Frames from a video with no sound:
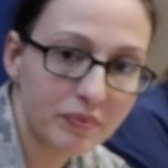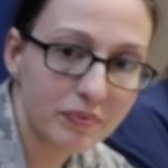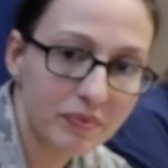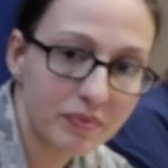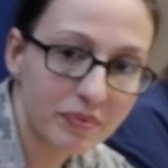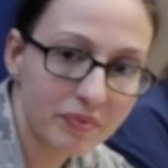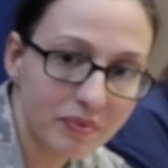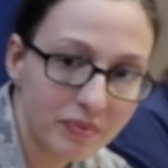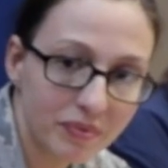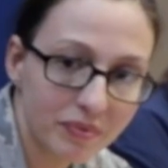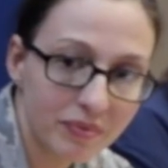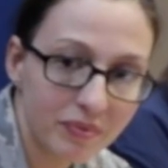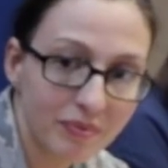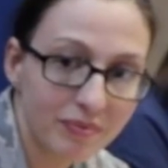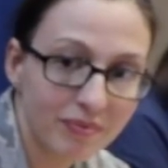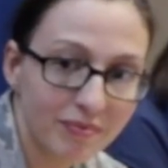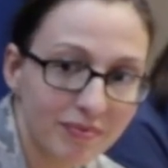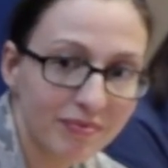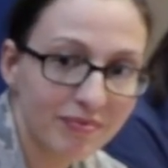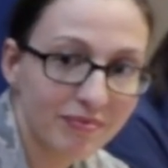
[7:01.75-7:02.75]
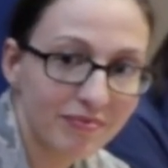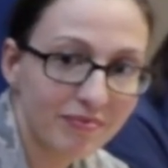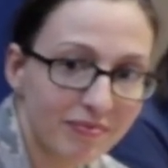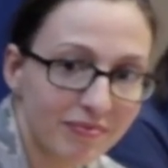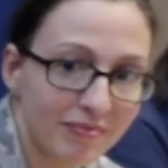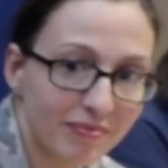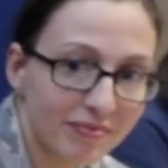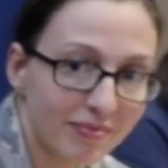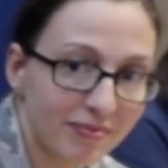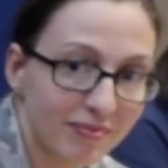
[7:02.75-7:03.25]

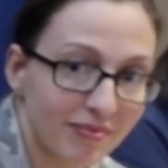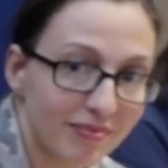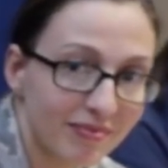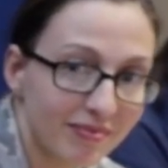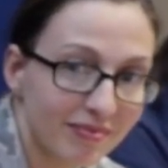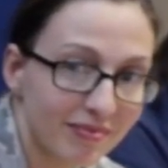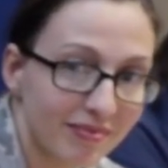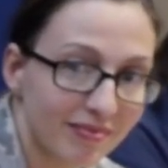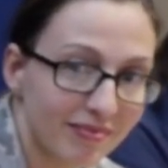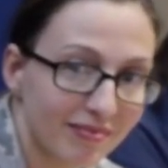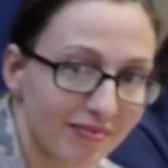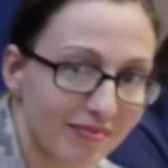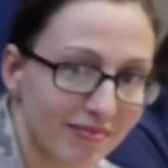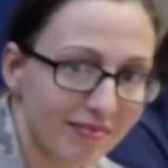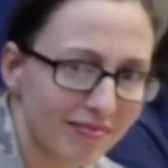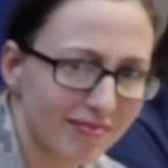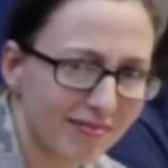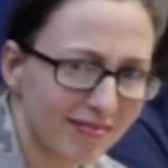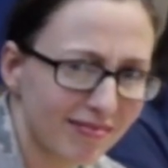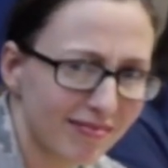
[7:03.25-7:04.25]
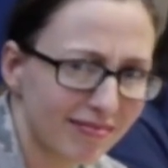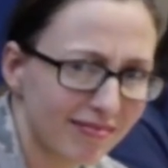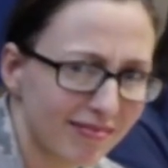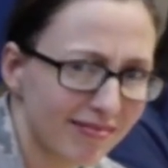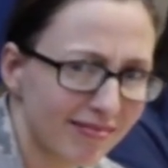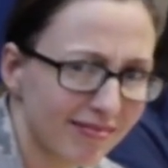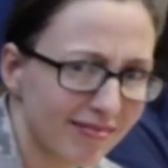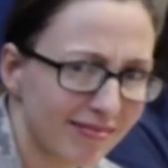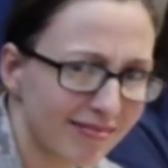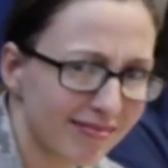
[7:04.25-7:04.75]

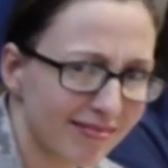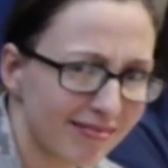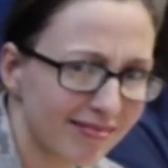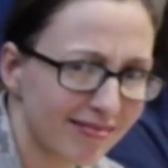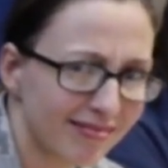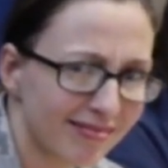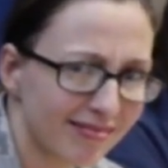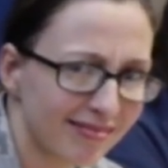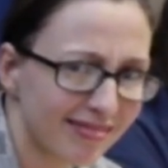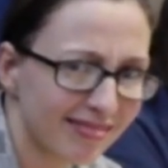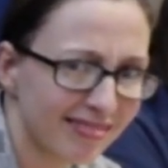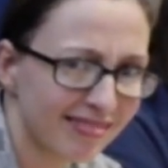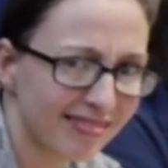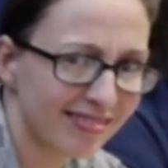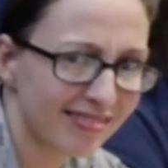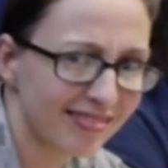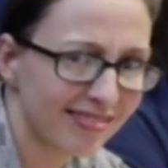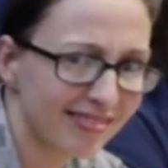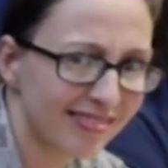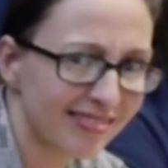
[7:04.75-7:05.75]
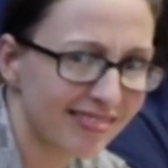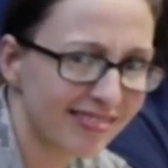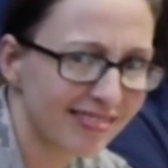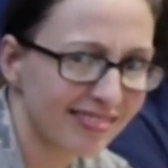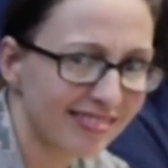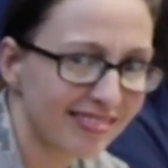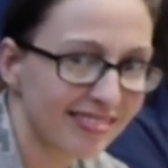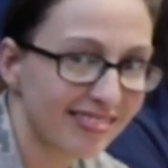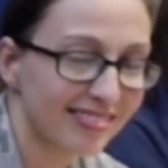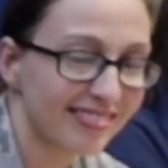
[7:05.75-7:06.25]

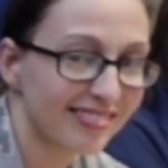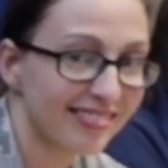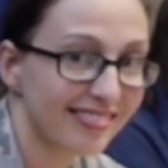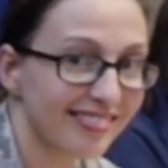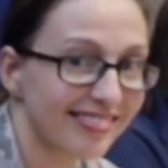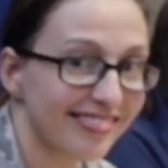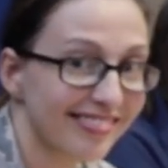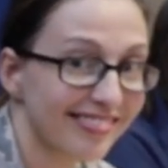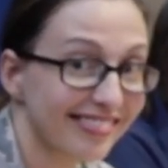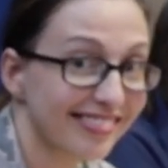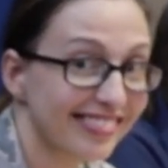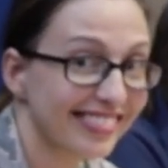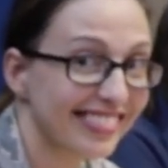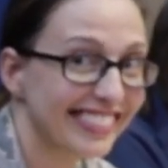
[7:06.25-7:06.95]
(silent)